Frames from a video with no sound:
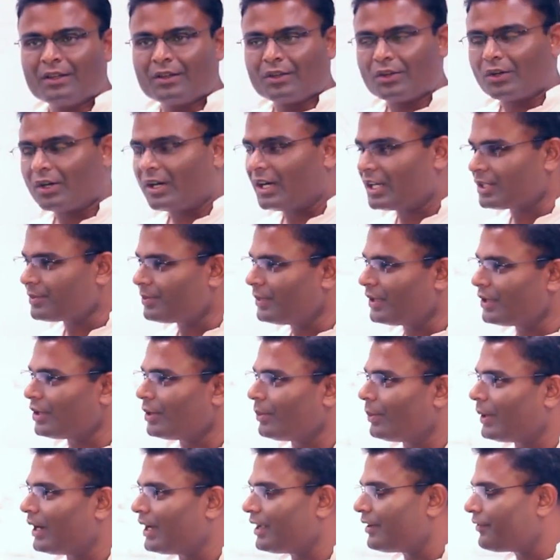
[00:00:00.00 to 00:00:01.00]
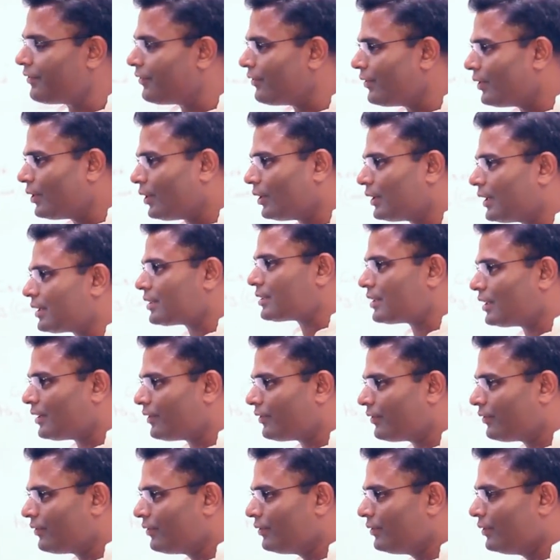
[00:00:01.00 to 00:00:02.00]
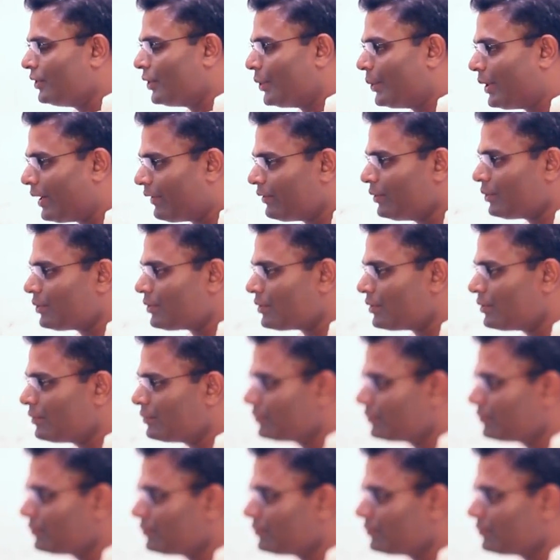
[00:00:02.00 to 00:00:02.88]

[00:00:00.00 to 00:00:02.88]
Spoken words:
your husband, your wife, and all that stuff. Do you have those?